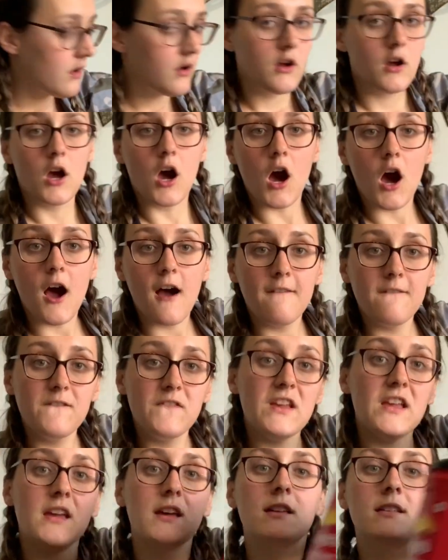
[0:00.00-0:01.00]

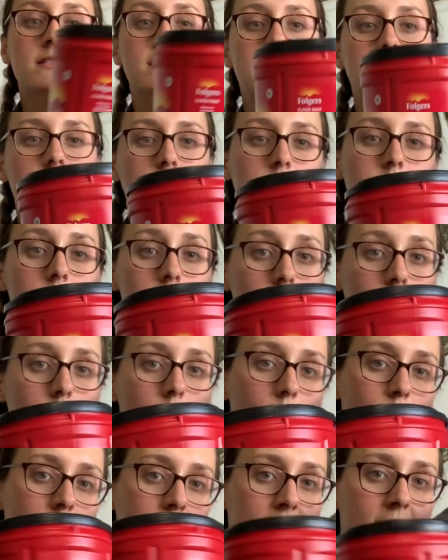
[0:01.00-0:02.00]
Coffee,
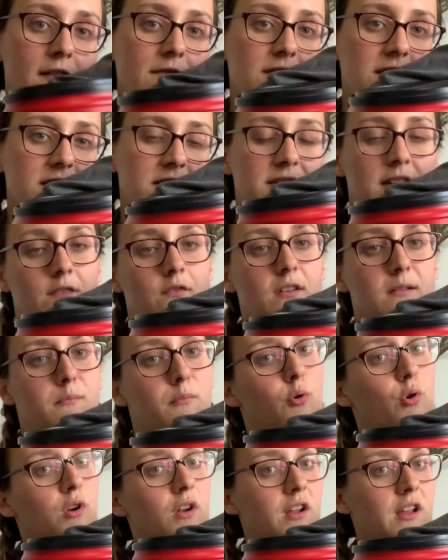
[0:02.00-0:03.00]
0, have this every
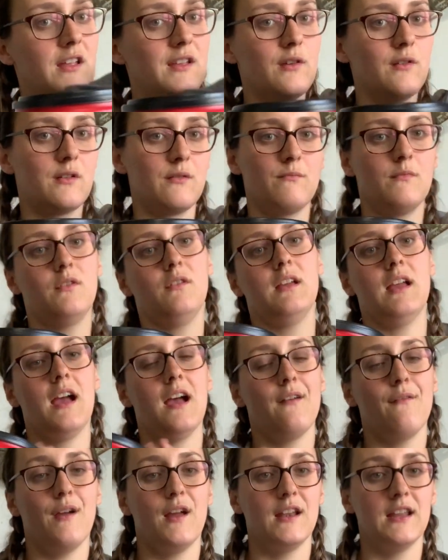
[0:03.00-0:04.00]
morning. You can really
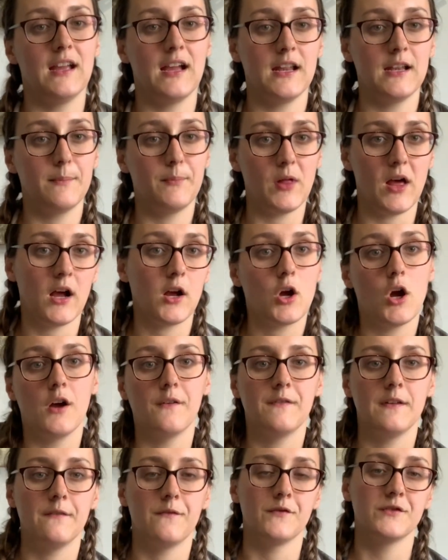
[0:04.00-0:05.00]
have any kind of black
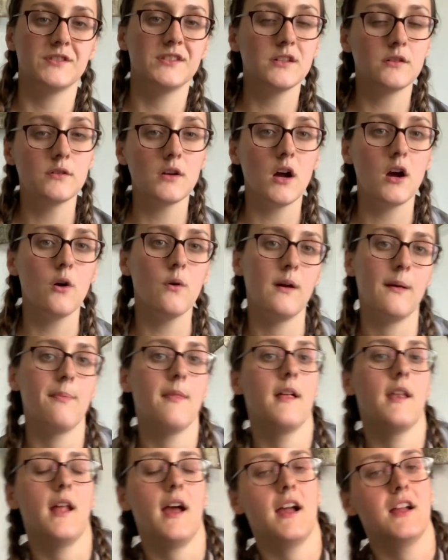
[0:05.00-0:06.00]
coffee for 0, and
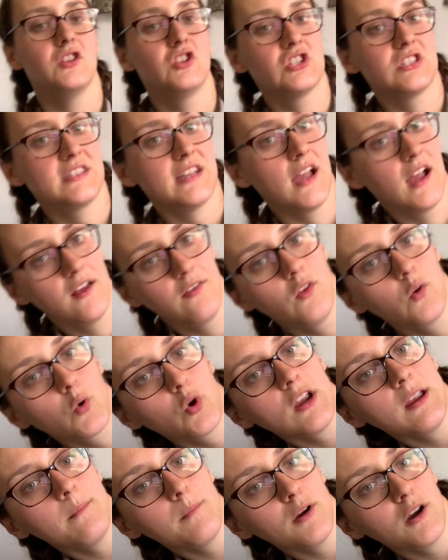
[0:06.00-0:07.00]
then I just add the
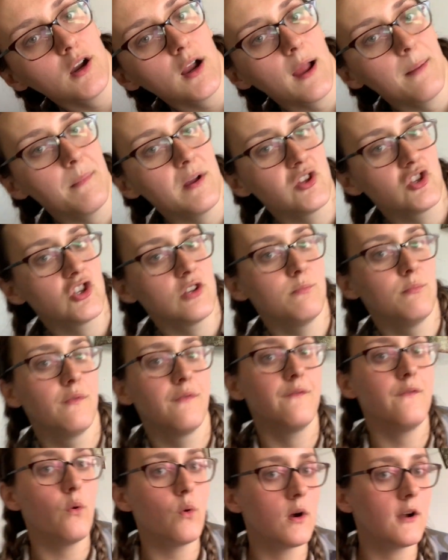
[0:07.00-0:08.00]
creamer I mentioned
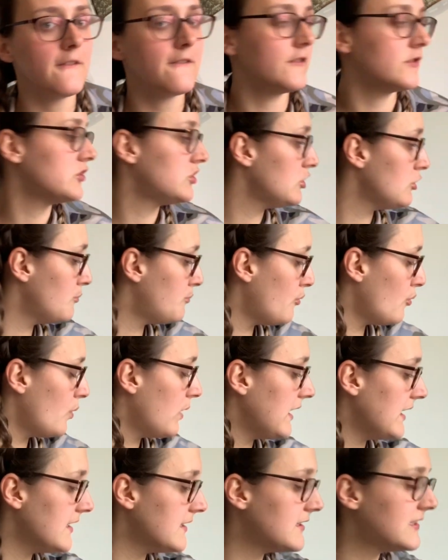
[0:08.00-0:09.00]
before for 2
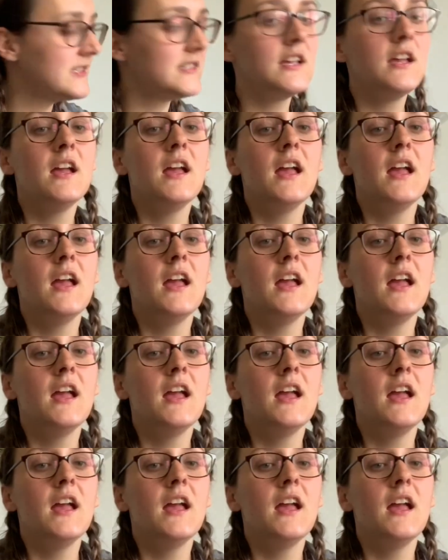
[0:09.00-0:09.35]
points.